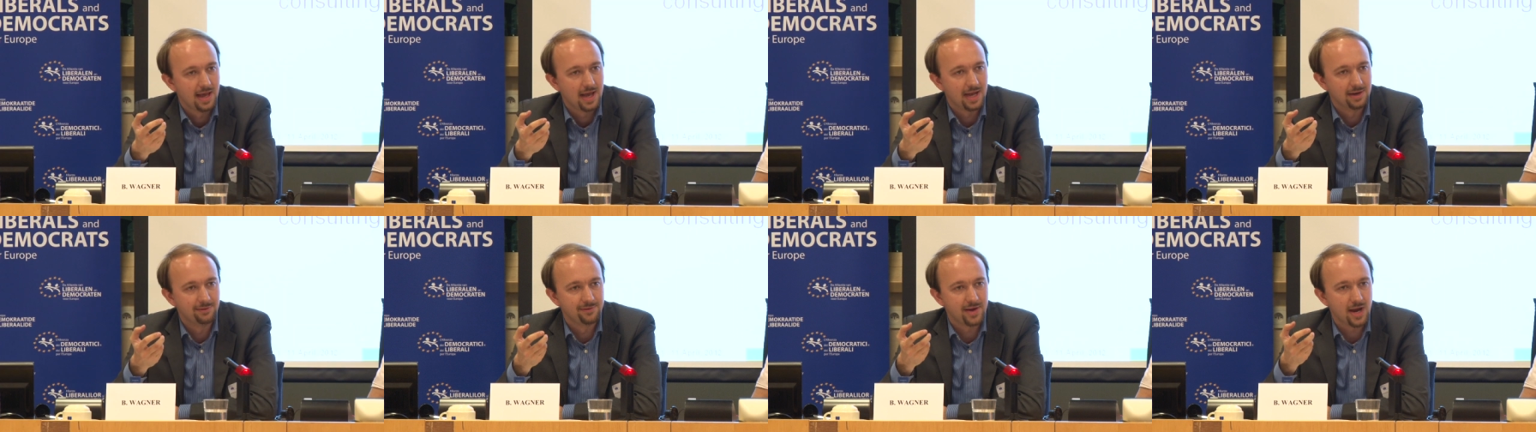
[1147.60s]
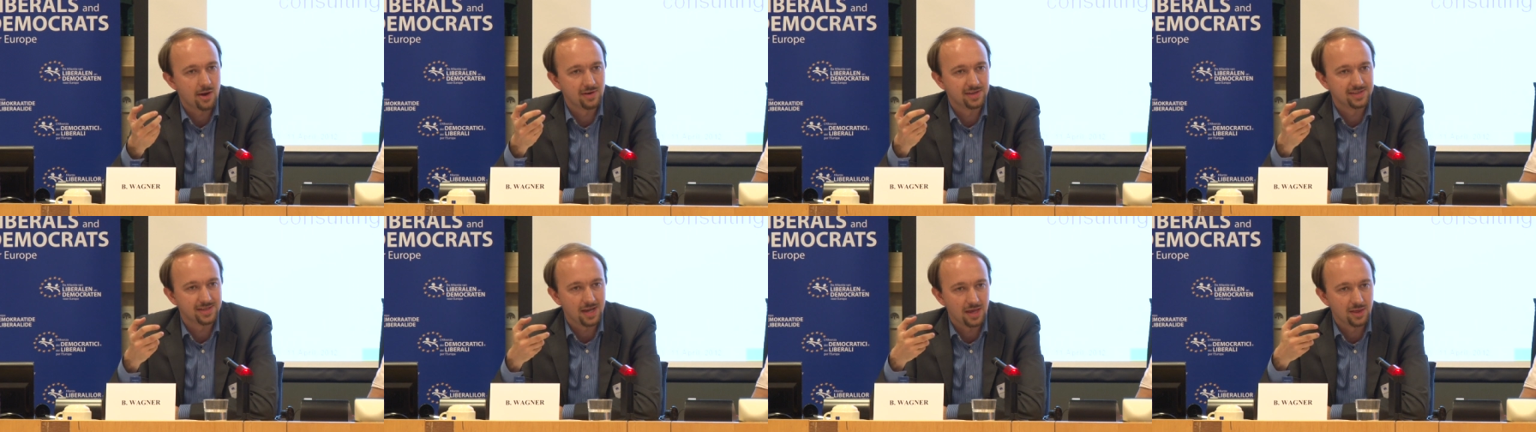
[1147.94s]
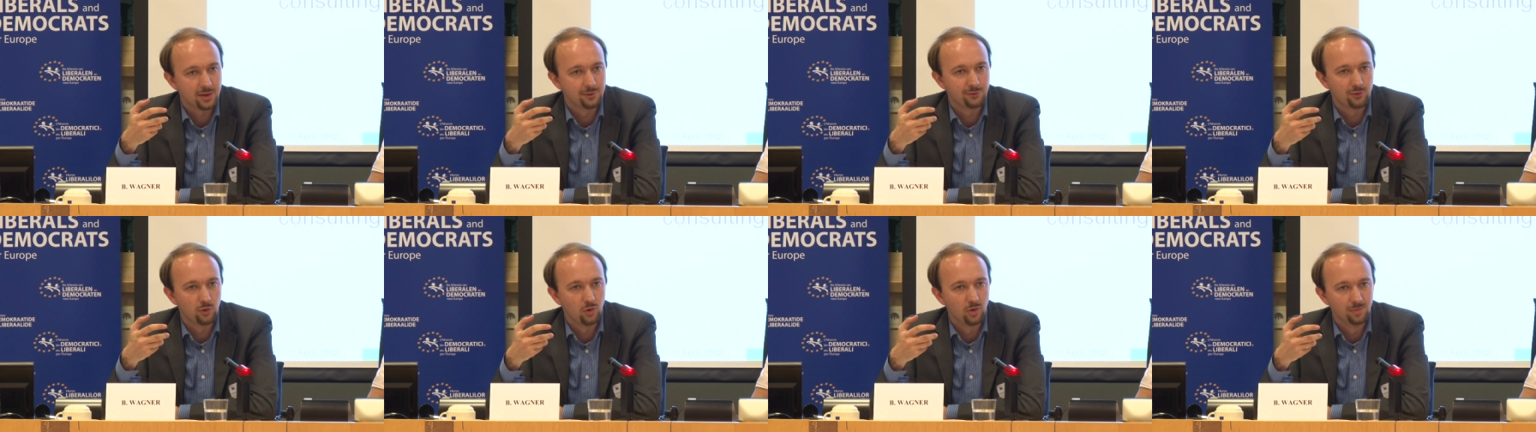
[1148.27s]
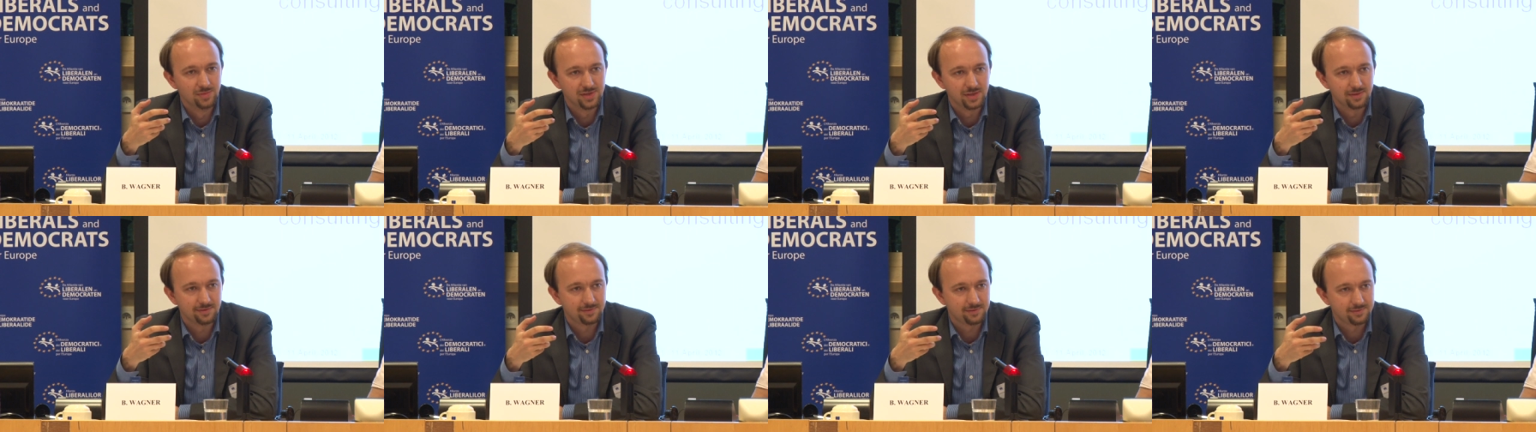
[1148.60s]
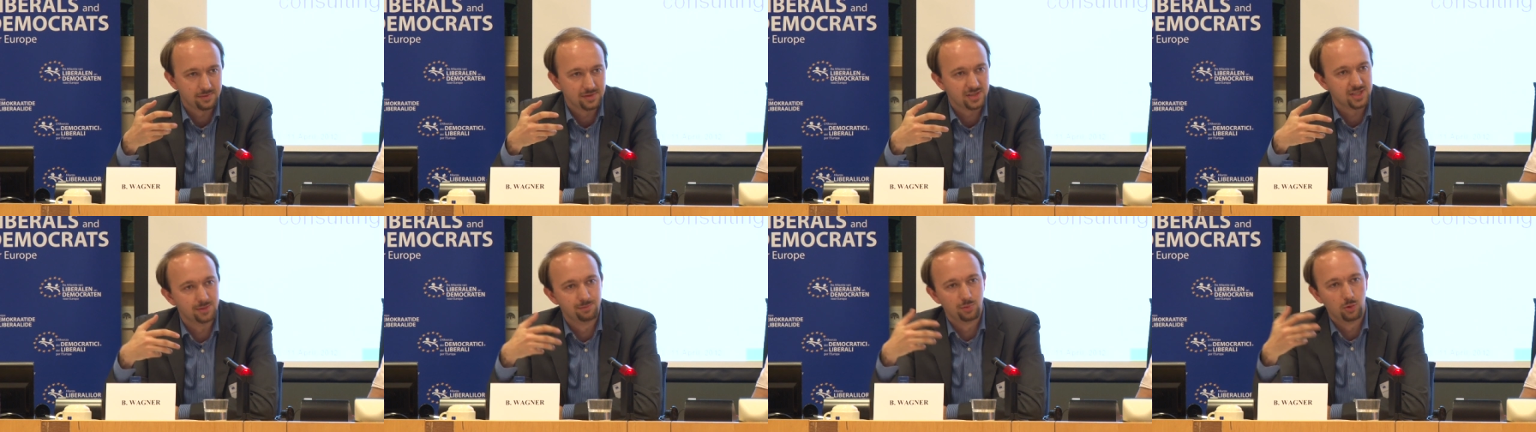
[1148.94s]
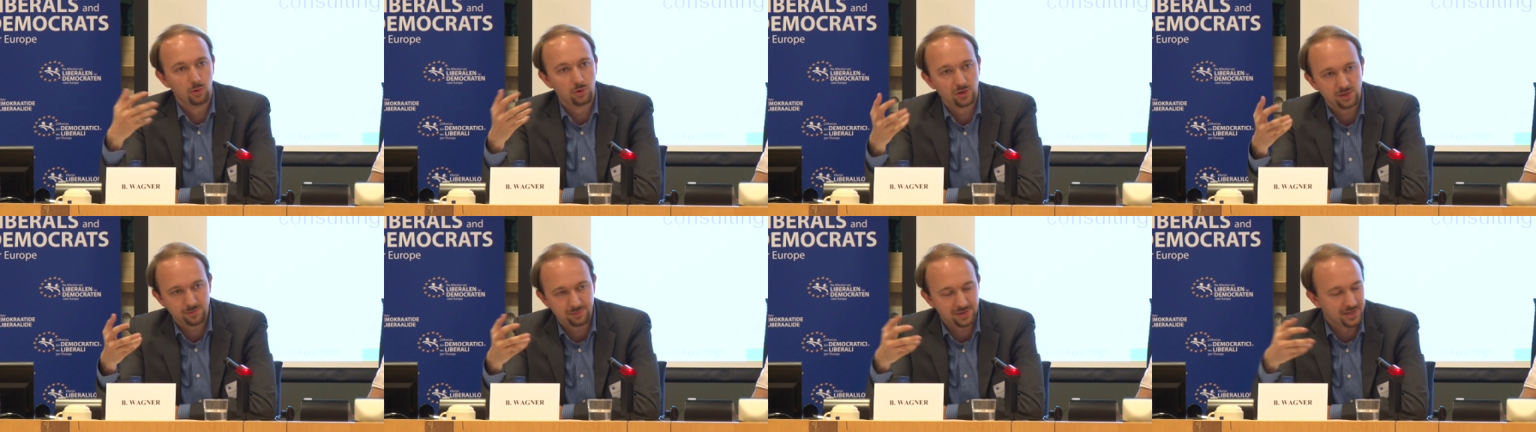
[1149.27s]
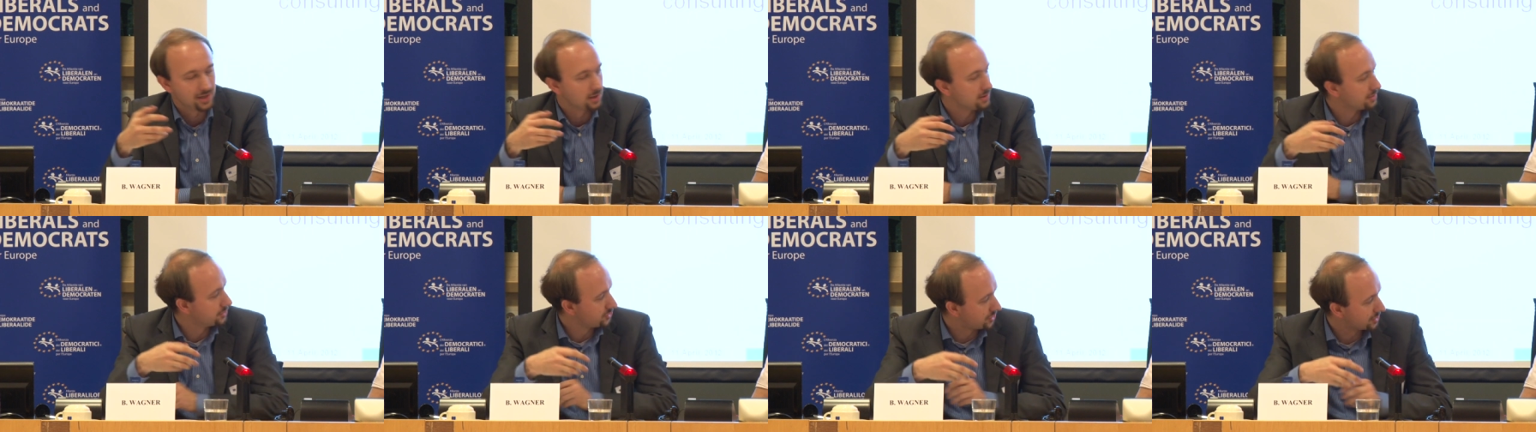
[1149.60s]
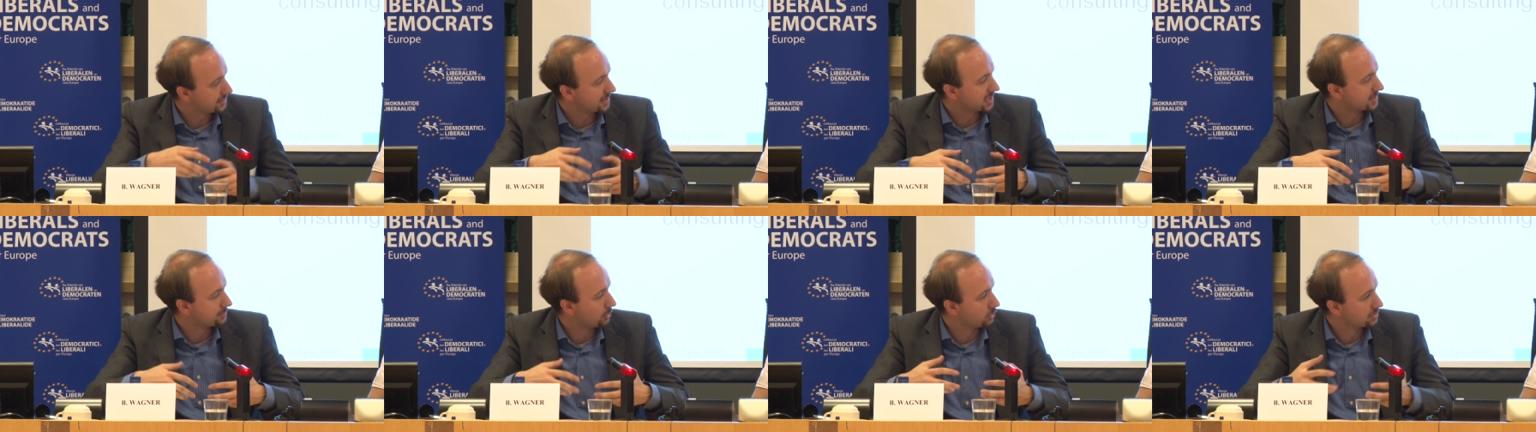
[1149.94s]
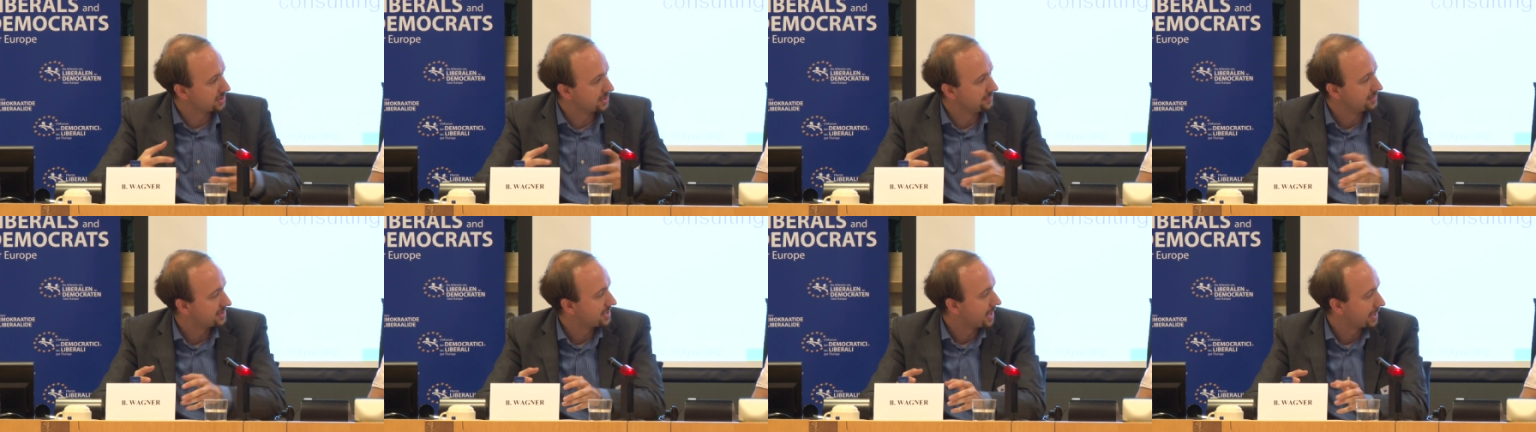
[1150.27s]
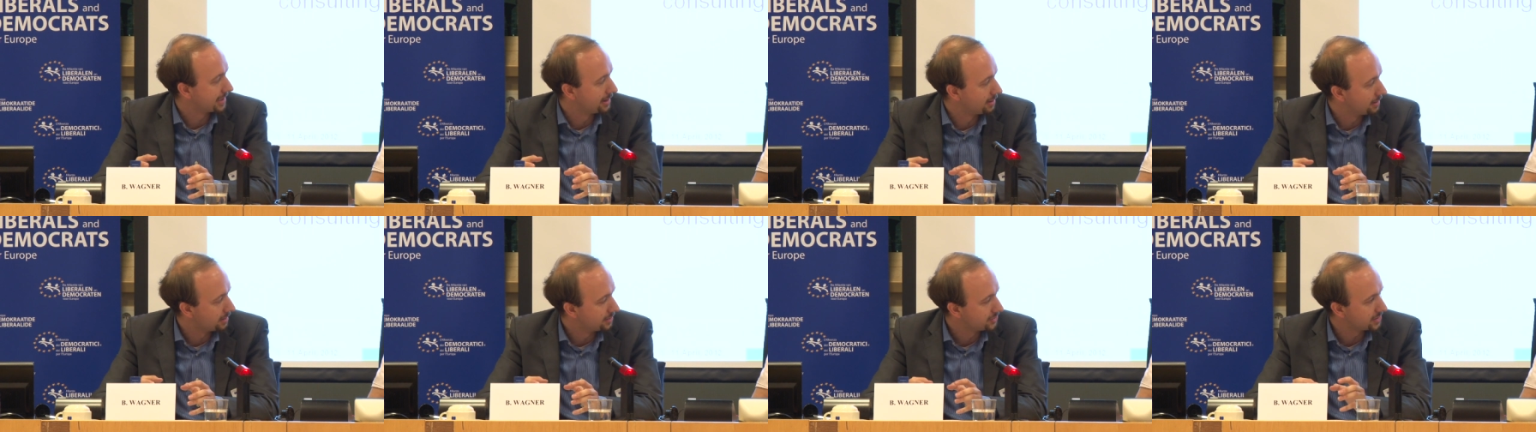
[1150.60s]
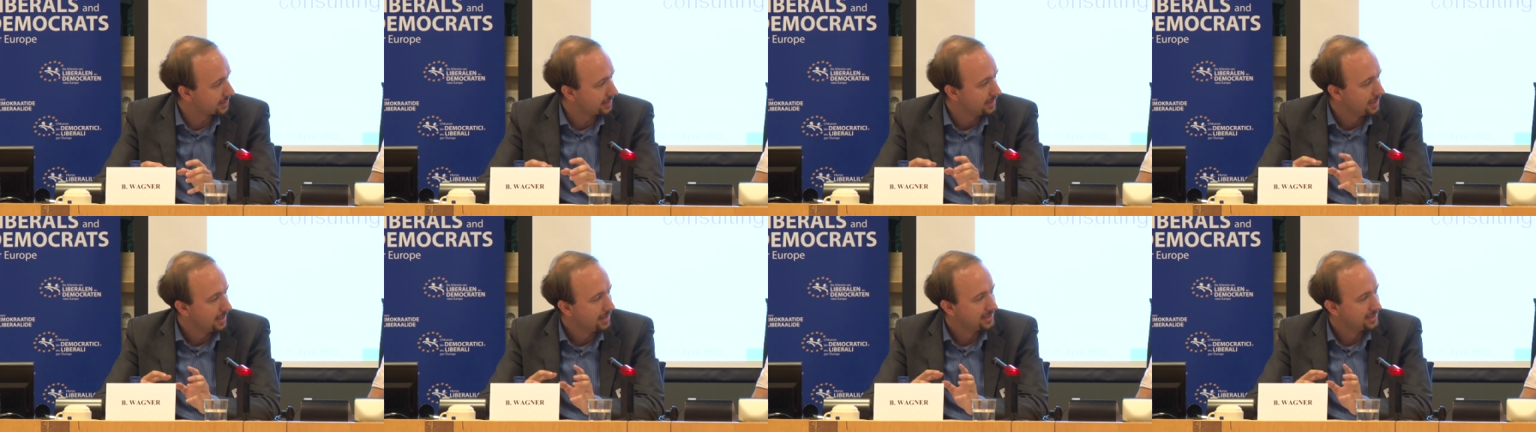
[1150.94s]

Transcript: and various other forms of support beyond just exporting the technology.